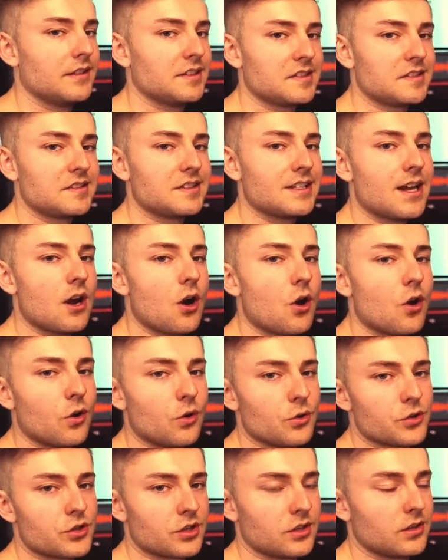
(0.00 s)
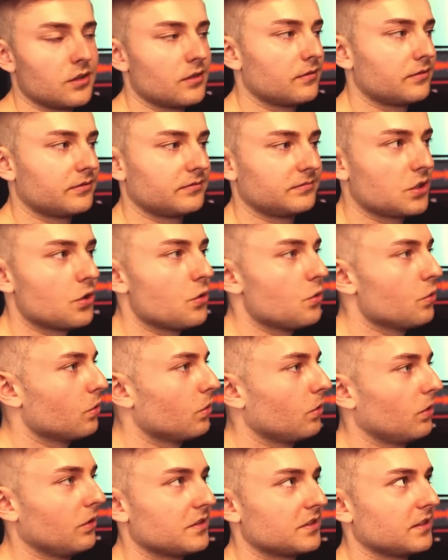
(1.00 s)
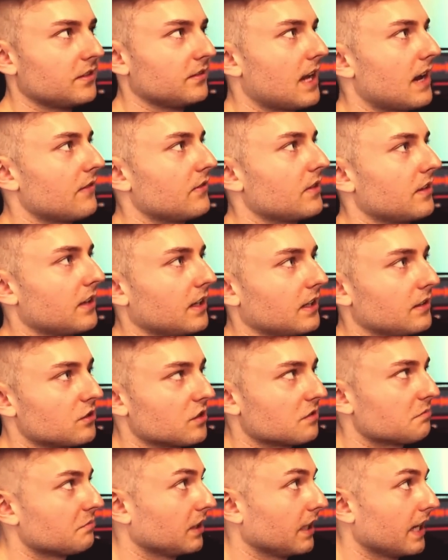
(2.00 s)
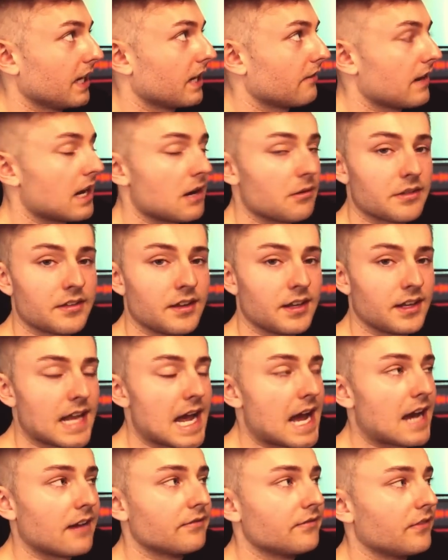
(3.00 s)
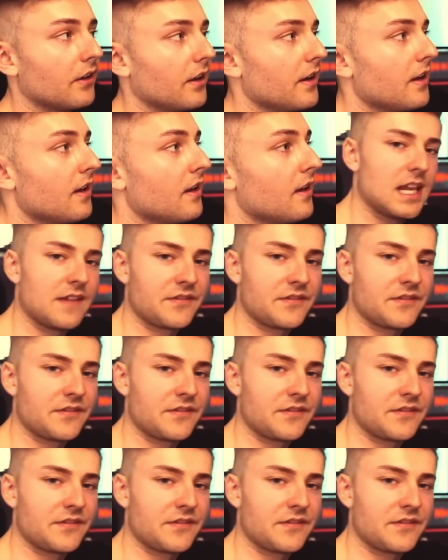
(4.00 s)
This is an ocean of tools and everything. Just play around with it and have fun.